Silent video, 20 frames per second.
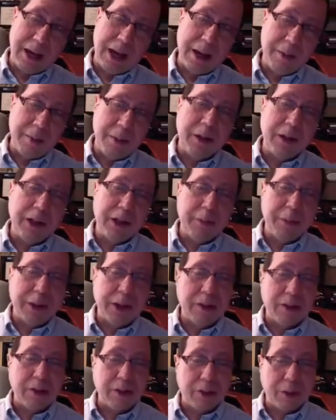came a little
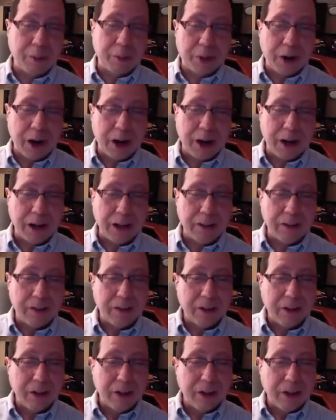bit as a
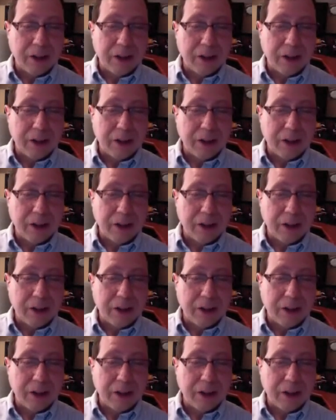surprise,